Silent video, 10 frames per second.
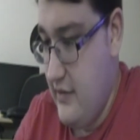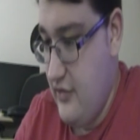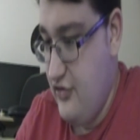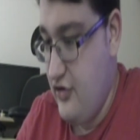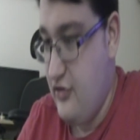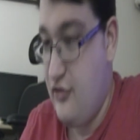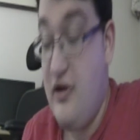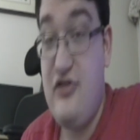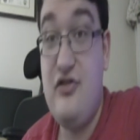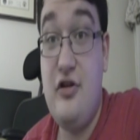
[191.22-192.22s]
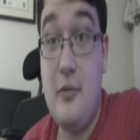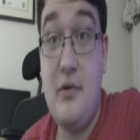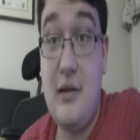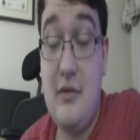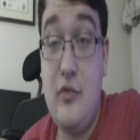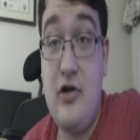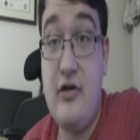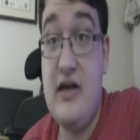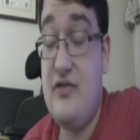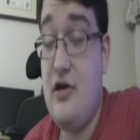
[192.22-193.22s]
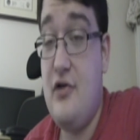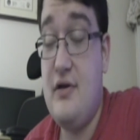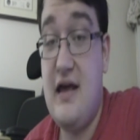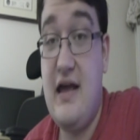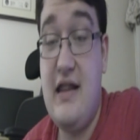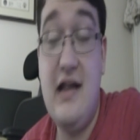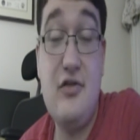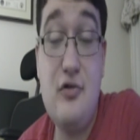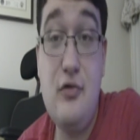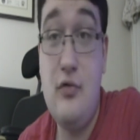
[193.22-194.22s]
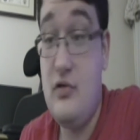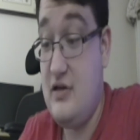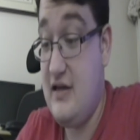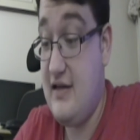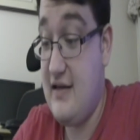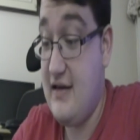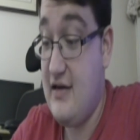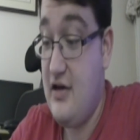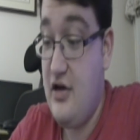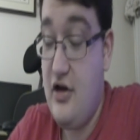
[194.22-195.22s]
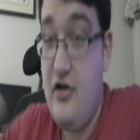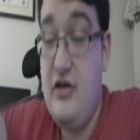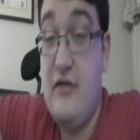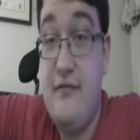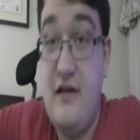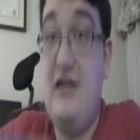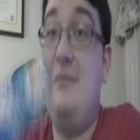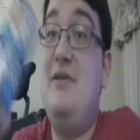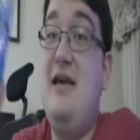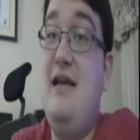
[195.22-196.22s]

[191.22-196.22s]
So the question you're probably wondering is, okay, that's cool. It's like, oh, you fill it upside